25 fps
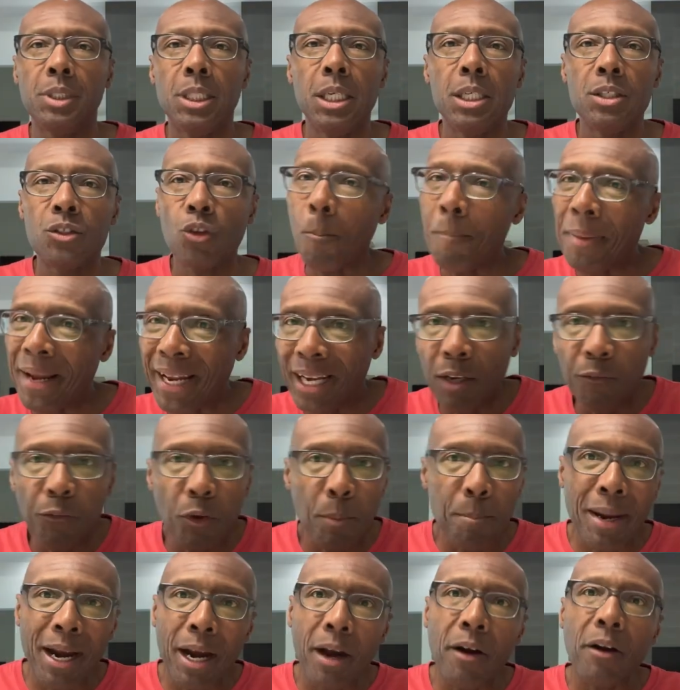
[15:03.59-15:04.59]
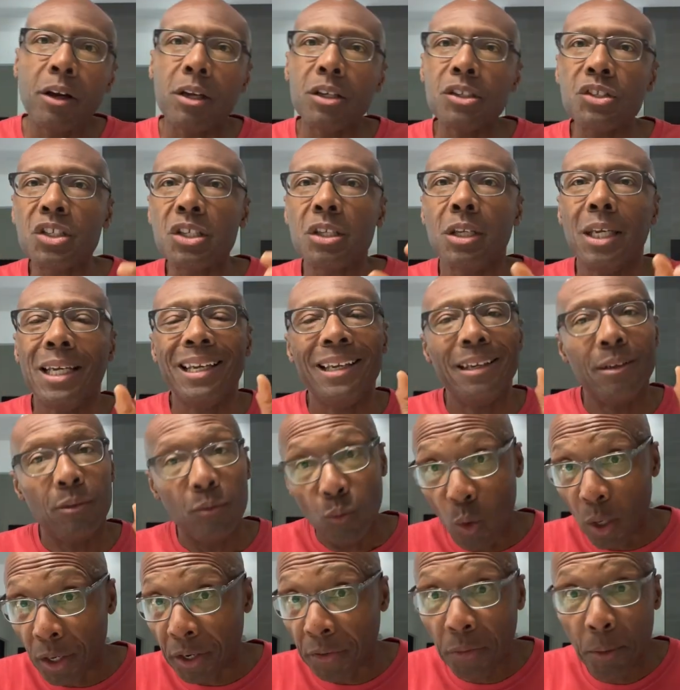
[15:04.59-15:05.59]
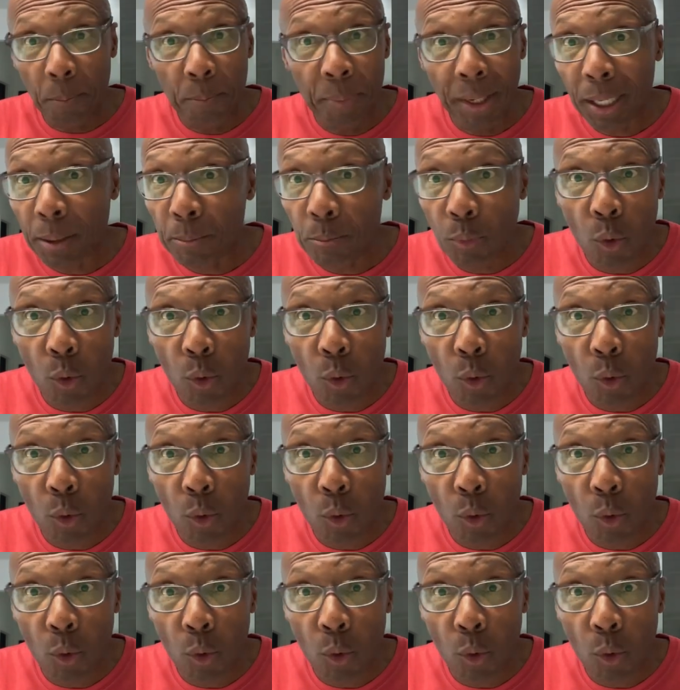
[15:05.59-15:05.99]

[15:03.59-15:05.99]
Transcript: So Bank of America's one of the big